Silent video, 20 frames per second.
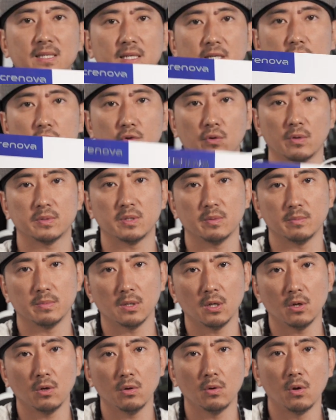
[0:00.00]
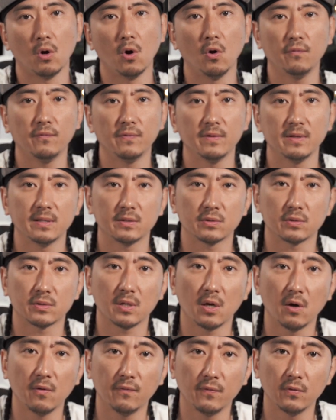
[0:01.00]
in the description below. Hopefully this is
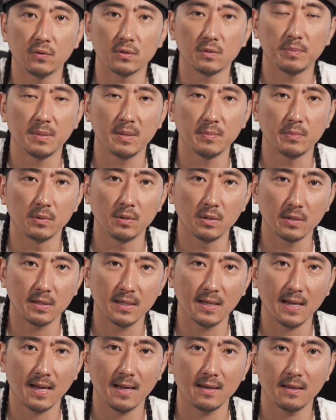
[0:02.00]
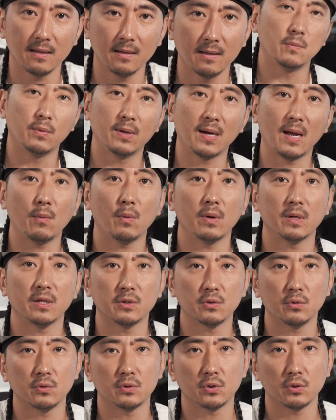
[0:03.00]
helpful to people looking at it. What I want to
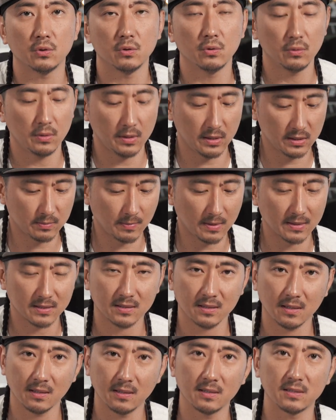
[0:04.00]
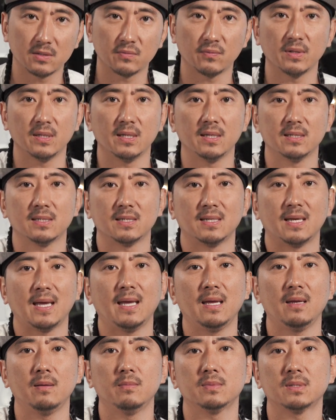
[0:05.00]
do too is, my son is really into
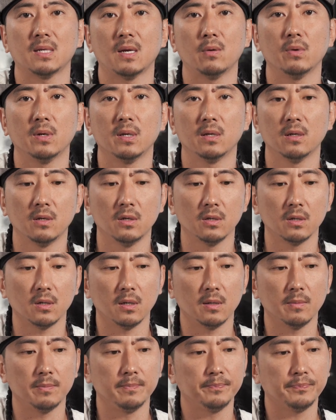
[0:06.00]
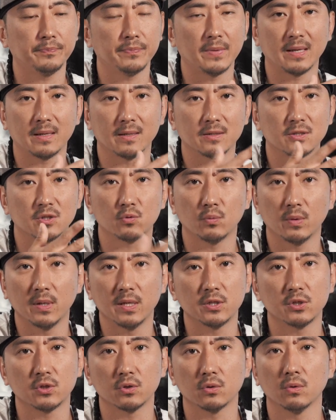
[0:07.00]
games. I want to hook up like a
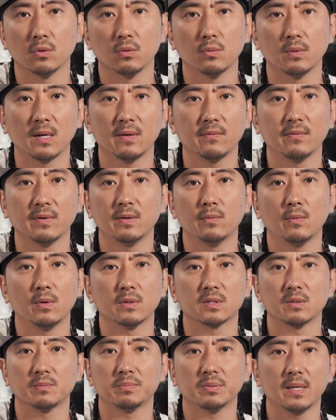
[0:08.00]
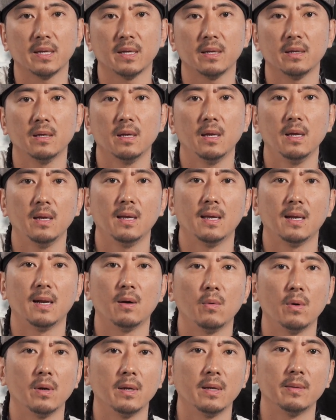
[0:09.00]
Switch or whatever he wants to play. And I
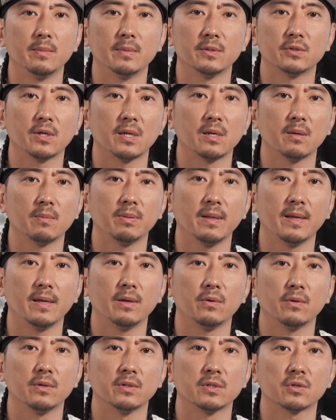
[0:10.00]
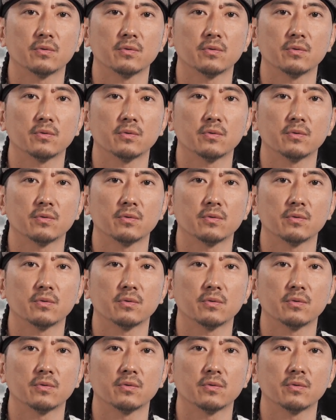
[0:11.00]
want him to try to play it on the